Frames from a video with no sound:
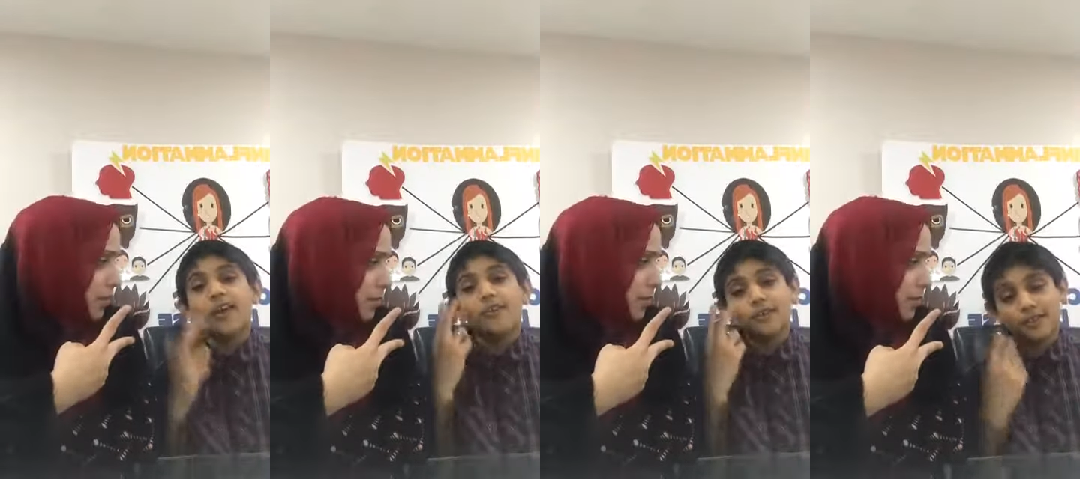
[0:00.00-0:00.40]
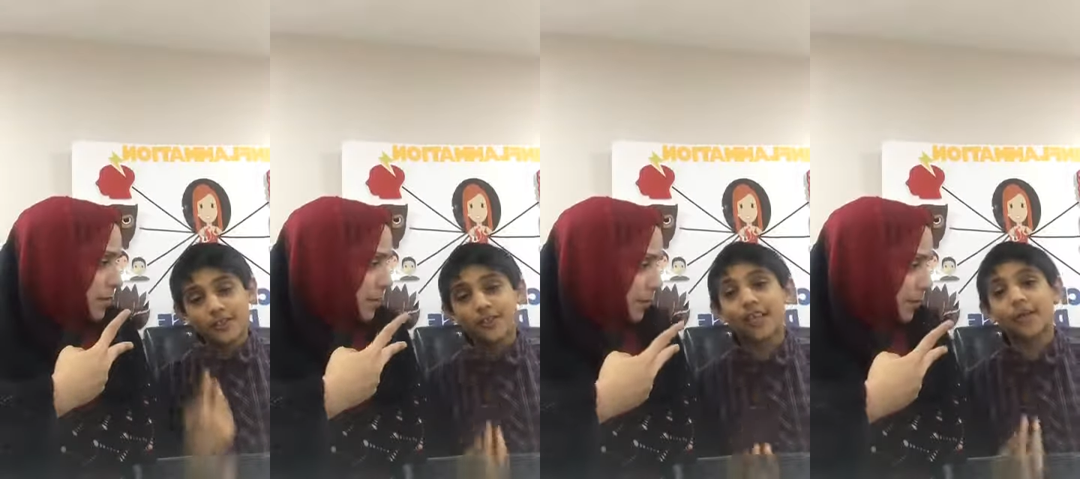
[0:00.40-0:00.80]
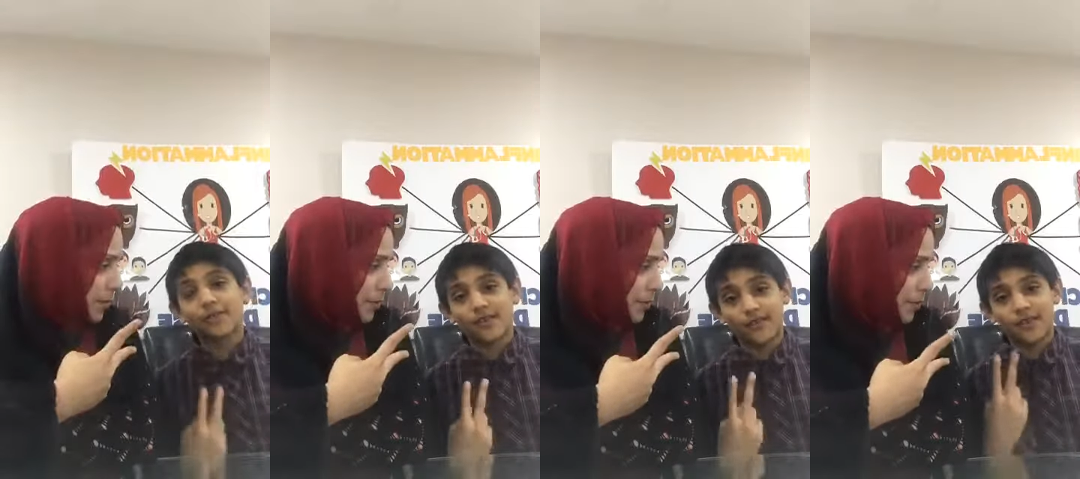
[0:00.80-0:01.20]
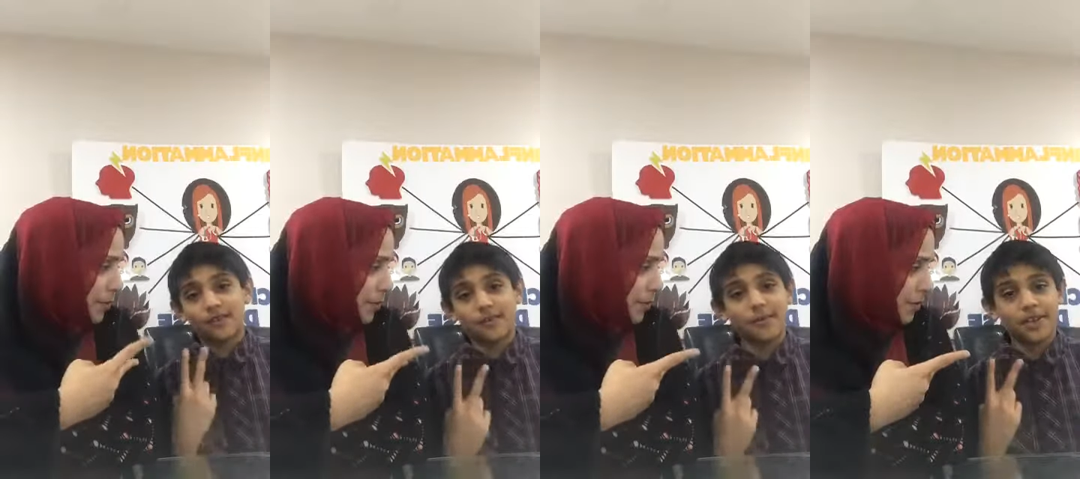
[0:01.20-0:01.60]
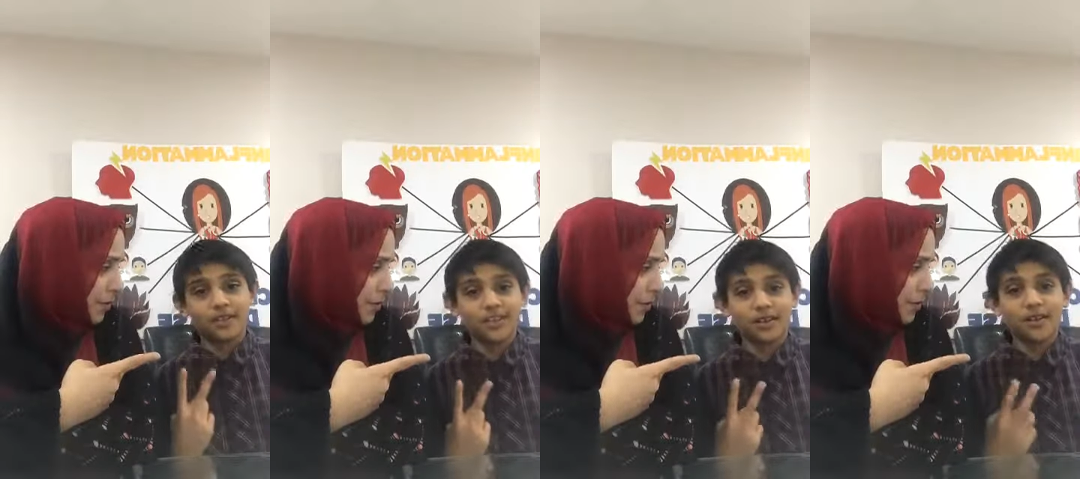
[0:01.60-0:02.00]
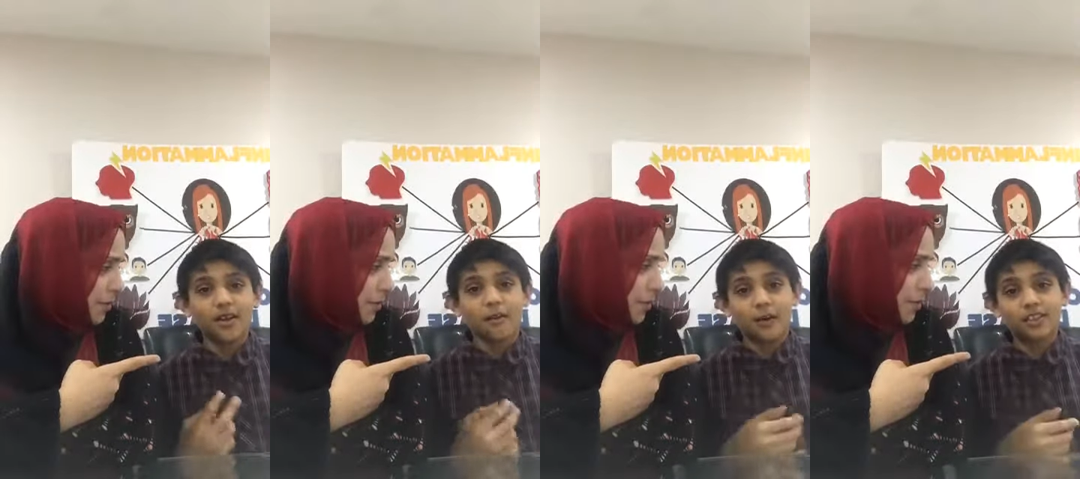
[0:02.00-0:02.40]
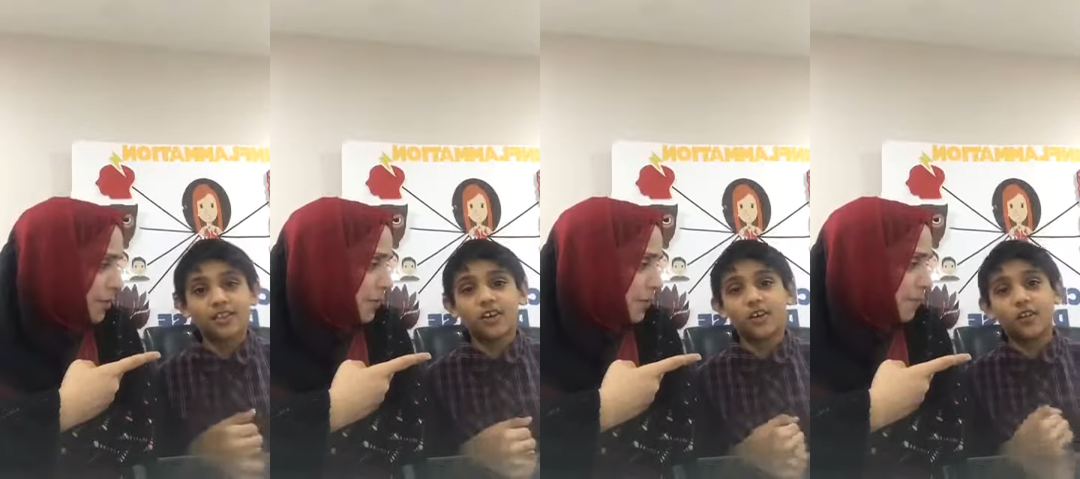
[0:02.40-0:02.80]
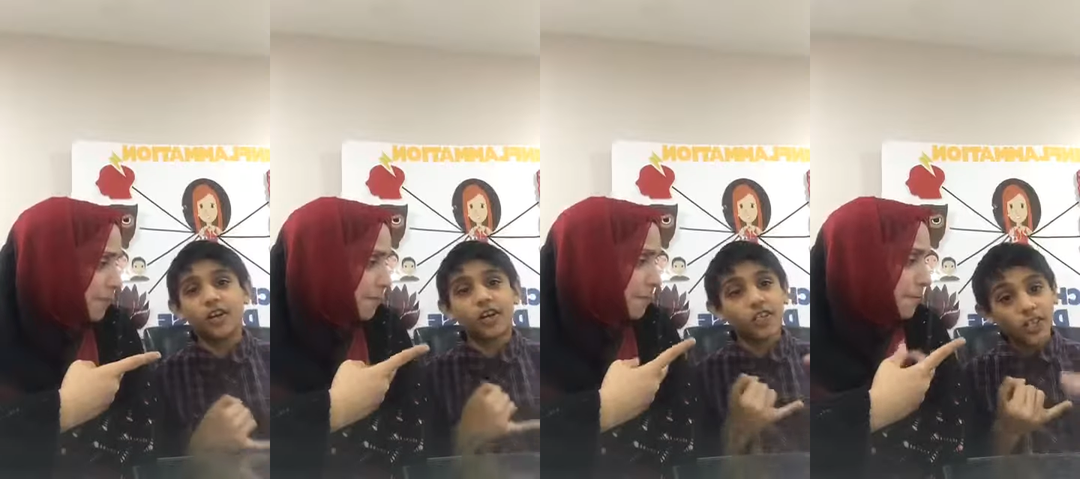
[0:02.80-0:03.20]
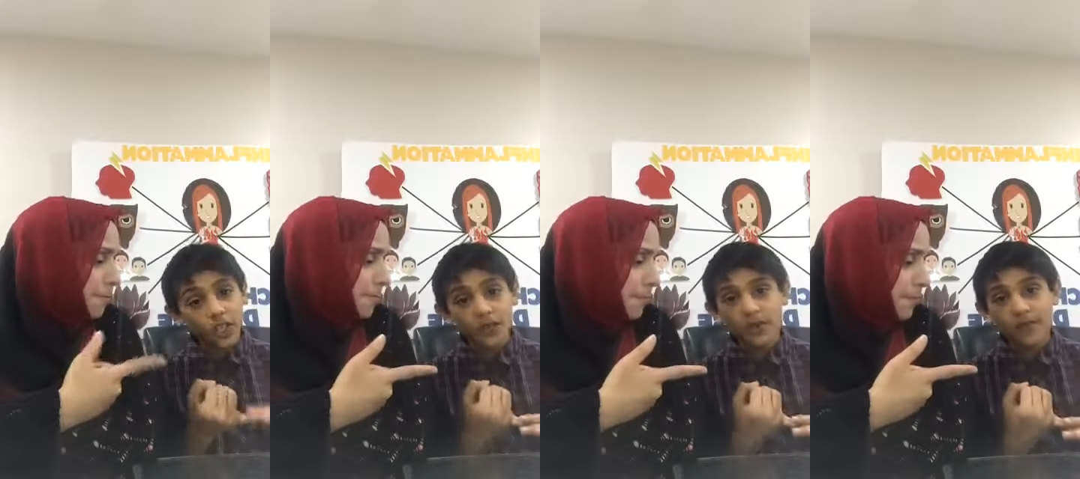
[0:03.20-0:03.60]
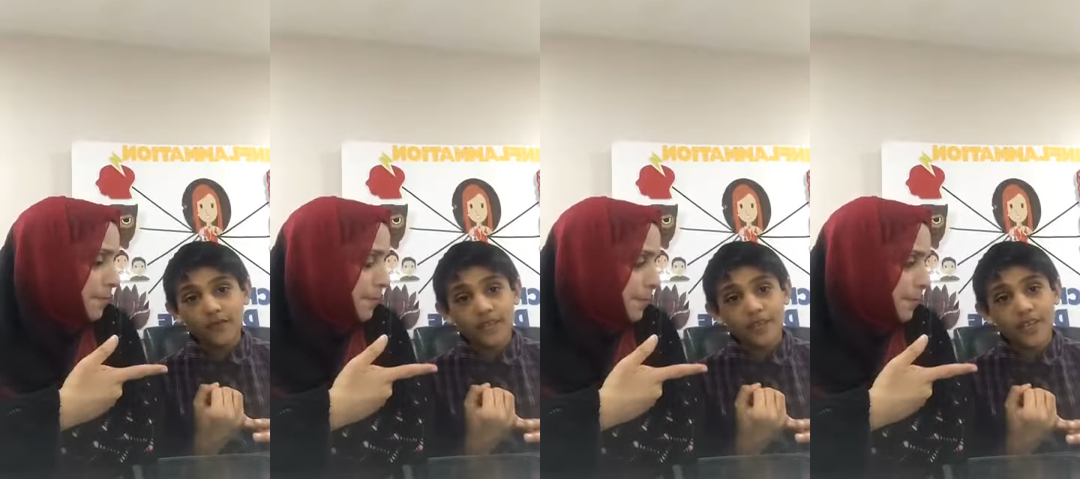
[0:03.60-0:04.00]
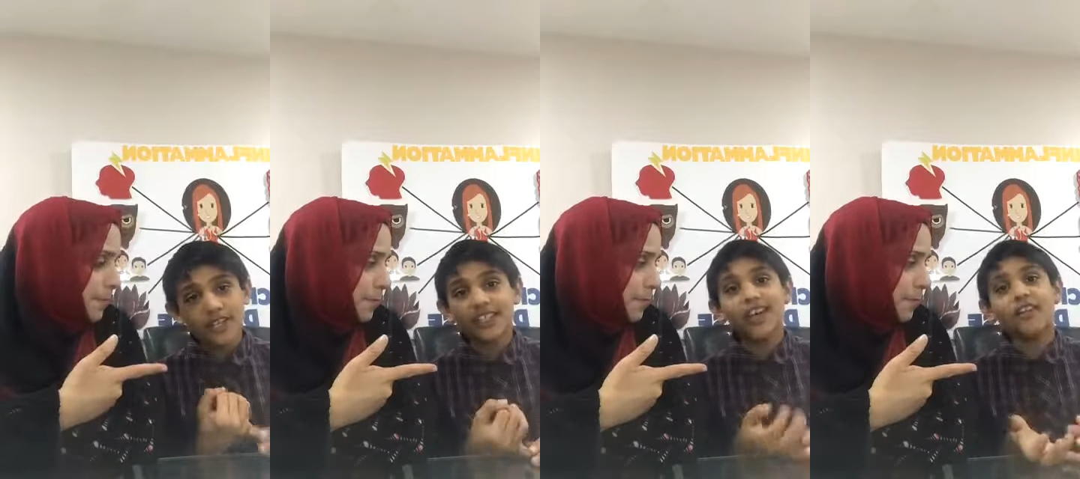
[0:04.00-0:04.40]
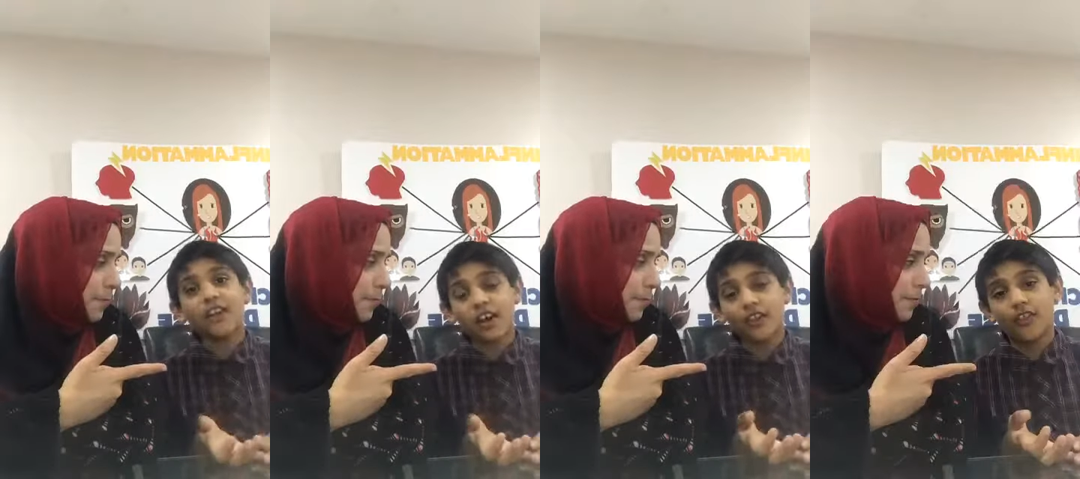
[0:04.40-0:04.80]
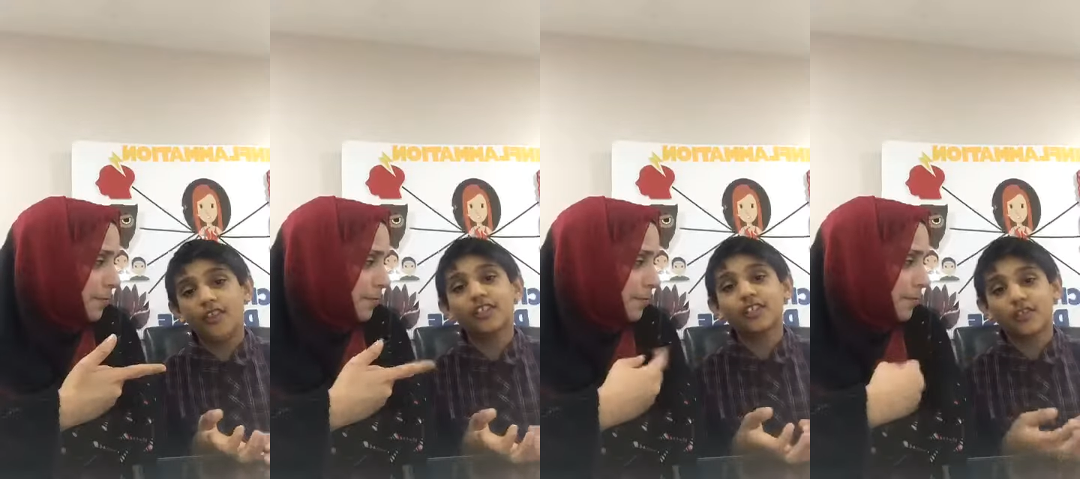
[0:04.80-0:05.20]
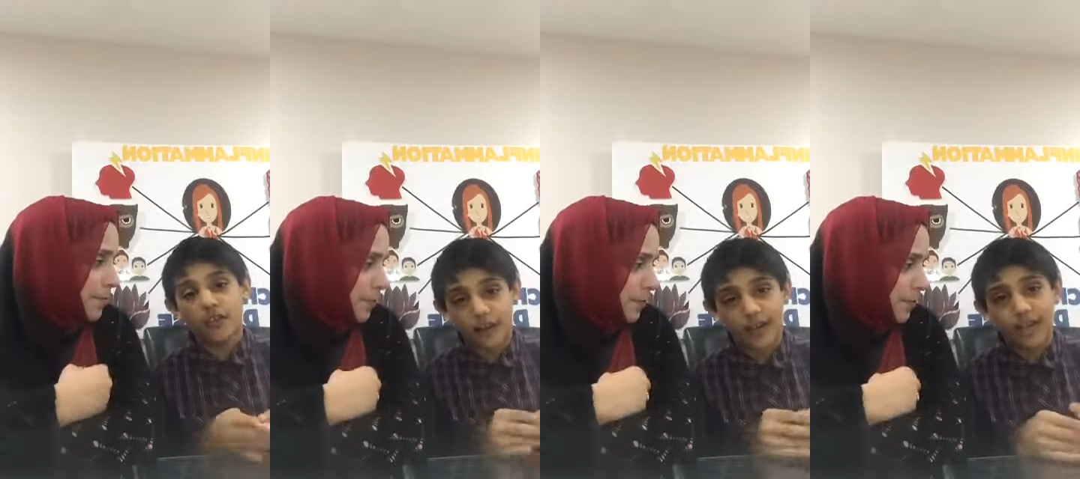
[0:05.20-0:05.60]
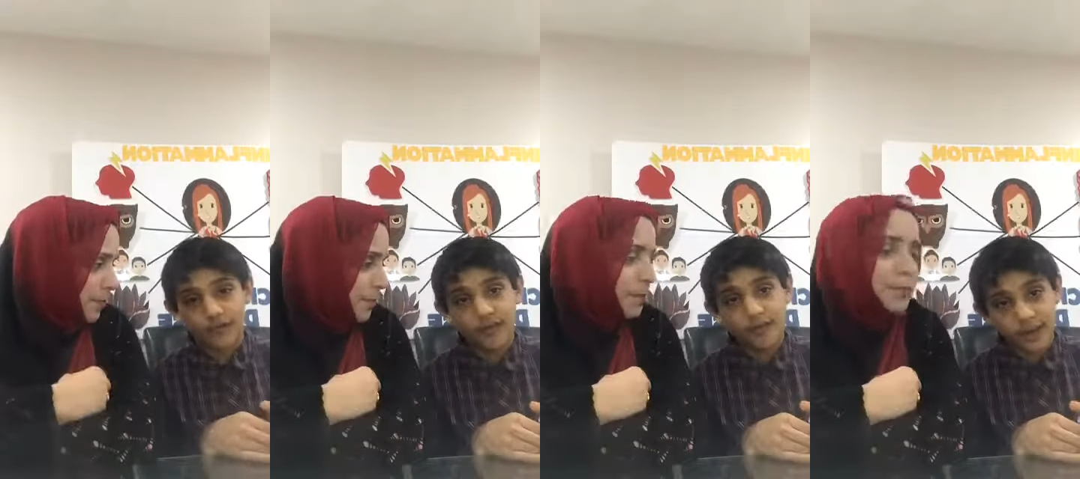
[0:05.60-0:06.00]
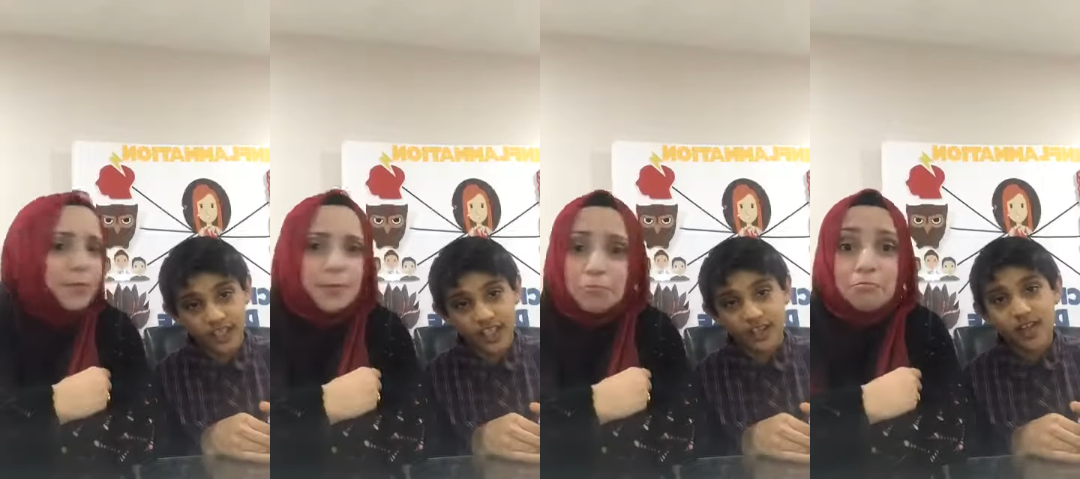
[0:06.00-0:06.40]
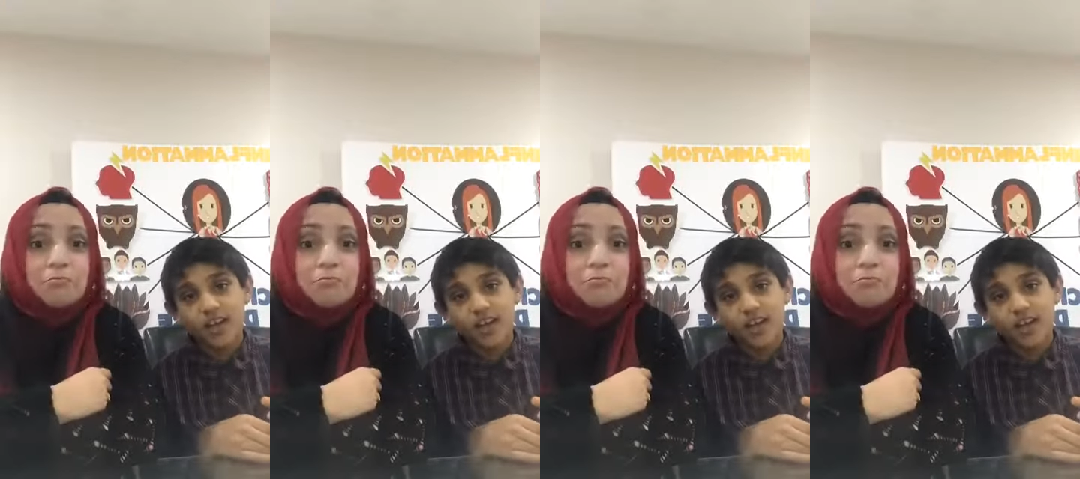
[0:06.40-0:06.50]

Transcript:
Speaker 1: there's two types of inflammation one's called acute inflammation and the other is chronic inflammation